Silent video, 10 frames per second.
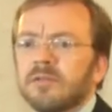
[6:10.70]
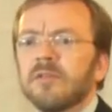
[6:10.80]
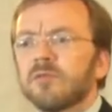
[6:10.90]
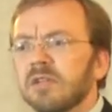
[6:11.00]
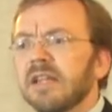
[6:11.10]
who
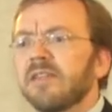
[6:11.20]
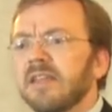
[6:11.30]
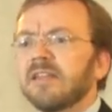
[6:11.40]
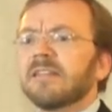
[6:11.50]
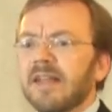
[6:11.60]
is really
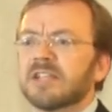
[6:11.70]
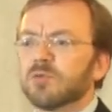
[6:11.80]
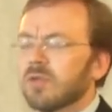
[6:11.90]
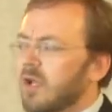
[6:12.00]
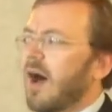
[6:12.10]
the
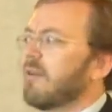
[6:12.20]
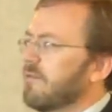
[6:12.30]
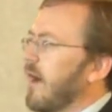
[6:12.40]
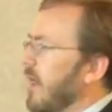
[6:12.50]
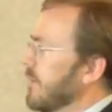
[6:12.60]
intellectual
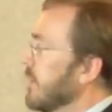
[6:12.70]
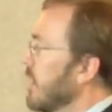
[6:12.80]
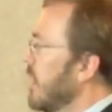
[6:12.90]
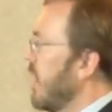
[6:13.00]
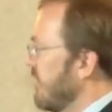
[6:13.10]
godfather
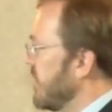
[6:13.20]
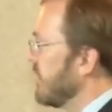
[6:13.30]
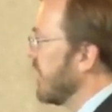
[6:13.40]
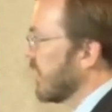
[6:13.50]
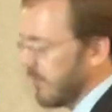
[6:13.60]
of the
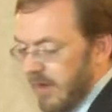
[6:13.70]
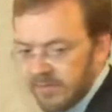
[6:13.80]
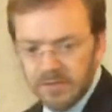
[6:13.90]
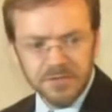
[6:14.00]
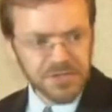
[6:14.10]
American
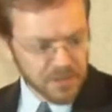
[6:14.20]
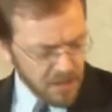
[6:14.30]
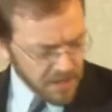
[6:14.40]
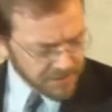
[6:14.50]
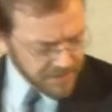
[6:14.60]
Revolution.
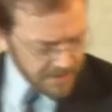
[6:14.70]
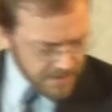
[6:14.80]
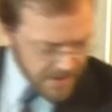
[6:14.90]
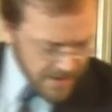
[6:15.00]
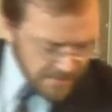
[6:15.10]
Locke
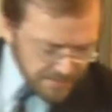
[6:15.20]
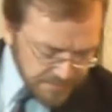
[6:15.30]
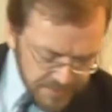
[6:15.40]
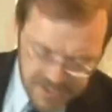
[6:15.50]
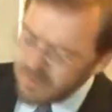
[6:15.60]
said,
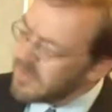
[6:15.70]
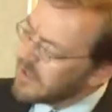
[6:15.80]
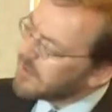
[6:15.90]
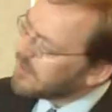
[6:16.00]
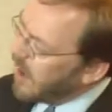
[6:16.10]
freedom
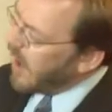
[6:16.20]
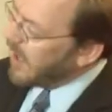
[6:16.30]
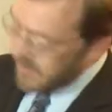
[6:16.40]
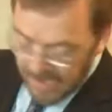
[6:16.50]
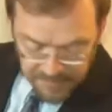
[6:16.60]
is
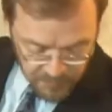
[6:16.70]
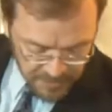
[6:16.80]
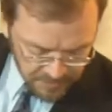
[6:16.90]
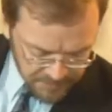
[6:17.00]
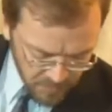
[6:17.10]
not, as
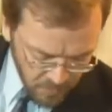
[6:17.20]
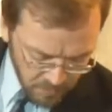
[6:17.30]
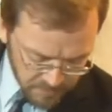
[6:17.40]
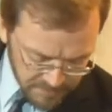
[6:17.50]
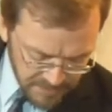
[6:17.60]
we are told,